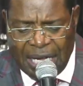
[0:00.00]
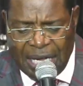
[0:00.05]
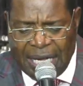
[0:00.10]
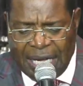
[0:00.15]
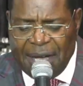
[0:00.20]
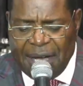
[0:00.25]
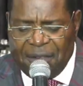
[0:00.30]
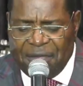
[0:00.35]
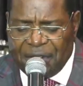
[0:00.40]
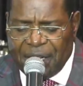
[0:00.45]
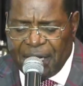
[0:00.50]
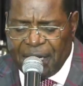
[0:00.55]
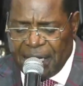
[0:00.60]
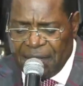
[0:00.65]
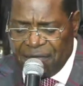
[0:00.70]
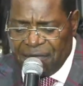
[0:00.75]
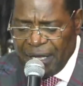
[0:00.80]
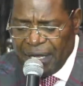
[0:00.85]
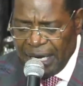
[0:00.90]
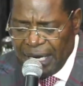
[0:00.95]
every
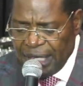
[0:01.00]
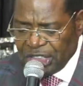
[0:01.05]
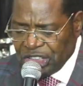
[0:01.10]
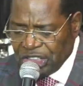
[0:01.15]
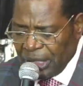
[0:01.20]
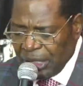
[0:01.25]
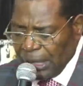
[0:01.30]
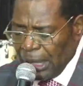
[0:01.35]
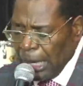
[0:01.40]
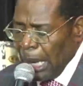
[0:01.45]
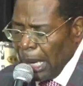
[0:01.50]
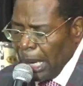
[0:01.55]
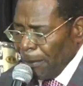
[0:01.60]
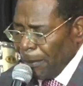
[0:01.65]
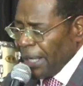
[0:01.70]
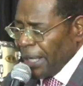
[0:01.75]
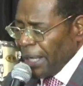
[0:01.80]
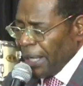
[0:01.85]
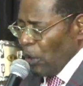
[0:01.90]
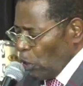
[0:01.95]
revelation by
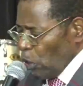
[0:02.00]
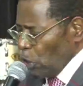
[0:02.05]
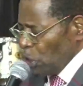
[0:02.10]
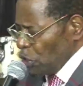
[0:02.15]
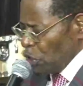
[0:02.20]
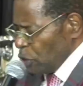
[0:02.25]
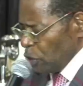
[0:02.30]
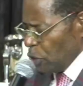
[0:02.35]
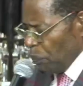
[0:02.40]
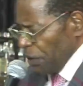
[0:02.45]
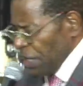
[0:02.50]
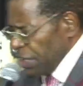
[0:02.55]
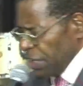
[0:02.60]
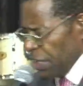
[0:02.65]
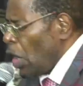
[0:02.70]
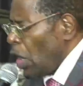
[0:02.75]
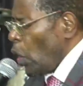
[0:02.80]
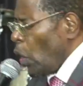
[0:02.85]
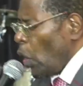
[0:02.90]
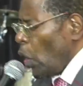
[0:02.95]
the Holy Spirit
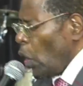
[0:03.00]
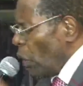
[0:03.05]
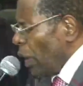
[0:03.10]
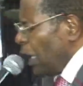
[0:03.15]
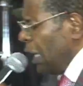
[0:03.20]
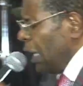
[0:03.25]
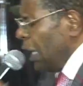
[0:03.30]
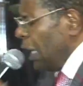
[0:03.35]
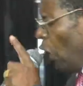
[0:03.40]
will